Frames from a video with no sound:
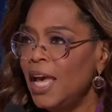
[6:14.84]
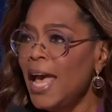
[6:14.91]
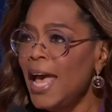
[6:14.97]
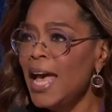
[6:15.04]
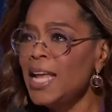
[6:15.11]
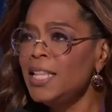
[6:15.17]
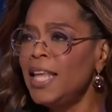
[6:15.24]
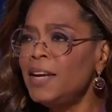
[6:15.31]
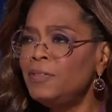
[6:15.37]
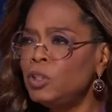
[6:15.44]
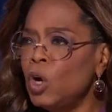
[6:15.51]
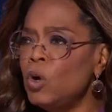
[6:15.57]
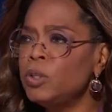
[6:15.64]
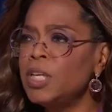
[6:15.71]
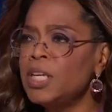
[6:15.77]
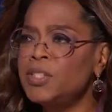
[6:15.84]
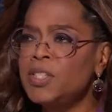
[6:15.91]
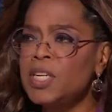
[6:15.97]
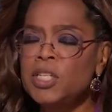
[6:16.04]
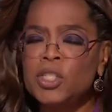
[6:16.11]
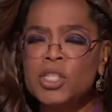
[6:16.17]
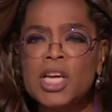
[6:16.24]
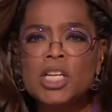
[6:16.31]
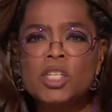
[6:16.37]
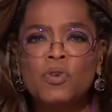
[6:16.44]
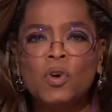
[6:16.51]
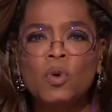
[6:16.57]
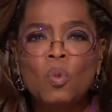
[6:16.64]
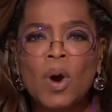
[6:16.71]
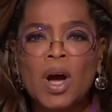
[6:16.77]
And they've told us these things
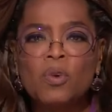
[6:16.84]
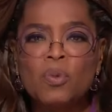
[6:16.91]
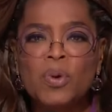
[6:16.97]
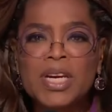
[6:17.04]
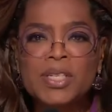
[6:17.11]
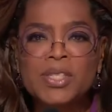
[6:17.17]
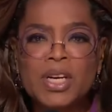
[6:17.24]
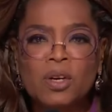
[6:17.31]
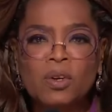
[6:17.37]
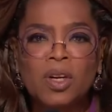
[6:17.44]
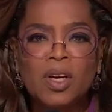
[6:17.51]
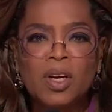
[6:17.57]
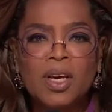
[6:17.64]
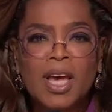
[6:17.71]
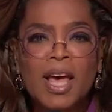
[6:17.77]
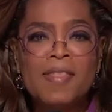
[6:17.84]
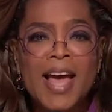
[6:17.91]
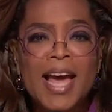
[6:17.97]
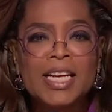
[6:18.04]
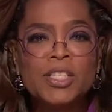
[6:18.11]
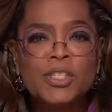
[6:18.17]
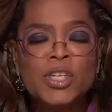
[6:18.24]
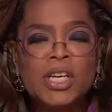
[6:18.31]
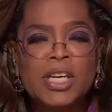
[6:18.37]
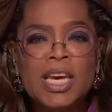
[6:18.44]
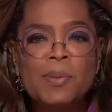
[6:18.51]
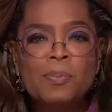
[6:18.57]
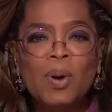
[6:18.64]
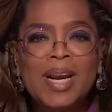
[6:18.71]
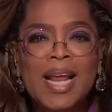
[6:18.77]
for one reason, and that is to
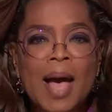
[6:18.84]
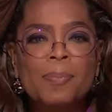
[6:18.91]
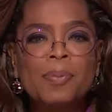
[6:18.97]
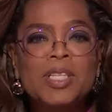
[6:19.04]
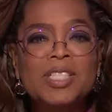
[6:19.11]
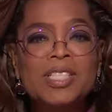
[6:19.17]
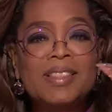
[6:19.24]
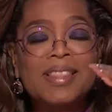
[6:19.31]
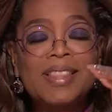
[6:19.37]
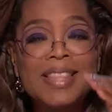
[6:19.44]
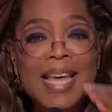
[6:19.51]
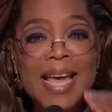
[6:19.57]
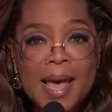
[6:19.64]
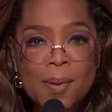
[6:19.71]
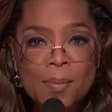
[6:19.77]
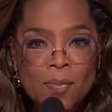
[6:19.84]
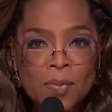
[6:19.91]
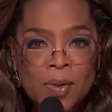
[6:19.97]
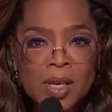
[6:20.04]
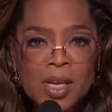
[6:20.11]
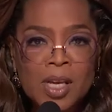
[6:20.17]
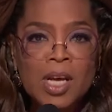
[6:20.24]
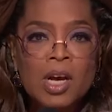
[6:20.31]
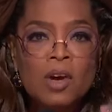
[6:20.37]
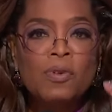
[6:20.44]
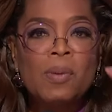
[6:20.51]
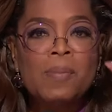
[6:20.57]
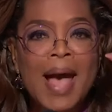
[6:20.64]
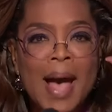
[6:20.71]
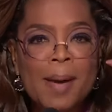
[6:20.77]
keep what happened to them
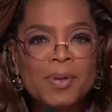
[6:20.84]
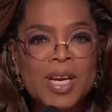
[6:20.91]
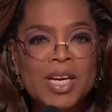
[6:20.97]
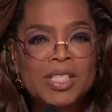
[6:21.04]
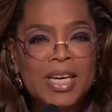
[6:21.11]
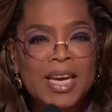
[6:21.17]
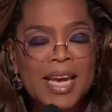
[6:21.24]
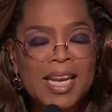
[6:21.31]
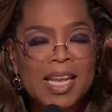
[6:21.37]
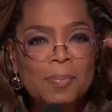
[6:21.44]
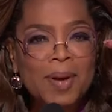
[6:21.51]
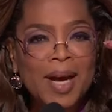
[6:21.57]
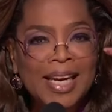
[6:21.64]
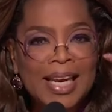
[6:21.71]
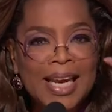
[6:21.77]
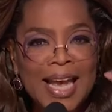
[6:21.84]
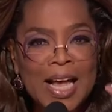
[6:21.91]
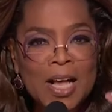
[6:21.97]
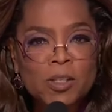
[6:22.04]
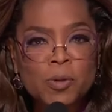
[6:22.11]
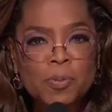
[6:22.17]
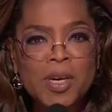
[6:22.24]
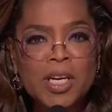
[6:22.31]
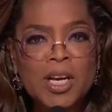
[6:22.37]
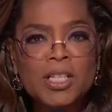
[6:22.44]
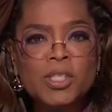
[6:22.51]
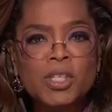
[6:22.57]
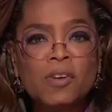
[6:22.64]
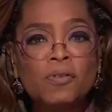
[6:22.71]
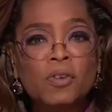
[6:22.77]
from happening to anybody else.
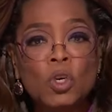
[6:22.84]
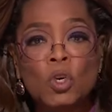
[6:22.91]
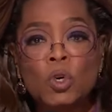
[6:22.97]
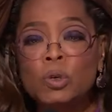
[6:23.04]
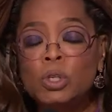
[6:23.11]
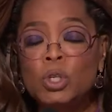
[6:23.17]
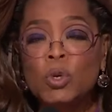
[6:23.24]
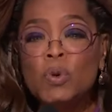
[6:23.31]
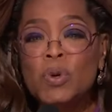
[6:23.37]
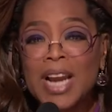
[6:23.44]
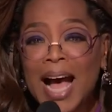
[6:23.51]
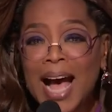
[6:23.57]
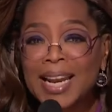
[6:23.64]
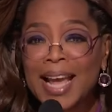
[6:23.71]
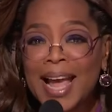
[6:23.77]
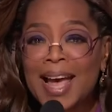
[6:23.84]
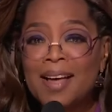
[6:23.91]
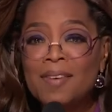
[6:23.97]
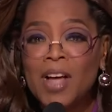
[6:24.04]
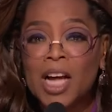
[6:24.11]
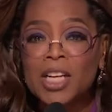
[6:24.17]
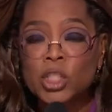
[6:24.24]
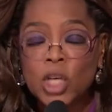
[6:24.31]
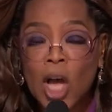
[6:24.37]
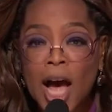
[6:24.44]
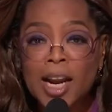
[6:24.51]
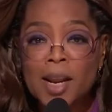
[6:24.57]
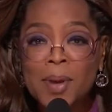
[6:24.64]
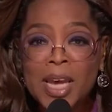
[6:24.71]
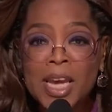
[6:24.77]
Because if you do not have
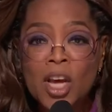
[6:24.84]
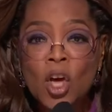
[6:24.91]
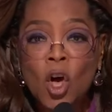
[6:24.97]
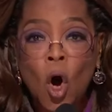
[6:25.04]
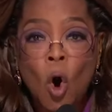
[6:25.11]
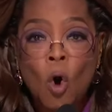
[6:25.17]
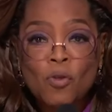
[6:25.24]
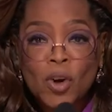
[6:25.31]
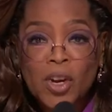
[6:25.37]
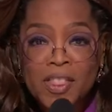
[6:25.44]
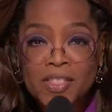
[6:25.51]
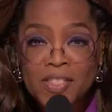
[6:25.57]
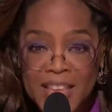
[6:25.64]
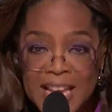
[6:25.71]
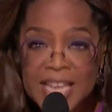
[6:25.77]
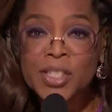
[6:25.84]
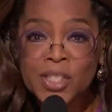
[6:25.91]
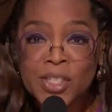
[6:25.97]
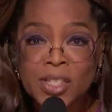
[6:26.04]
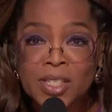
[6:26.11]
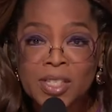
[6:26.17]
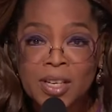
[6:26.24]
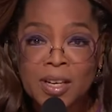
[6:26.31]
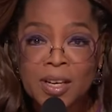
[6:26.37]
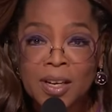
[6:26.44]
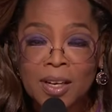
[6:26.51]
autonomy over this,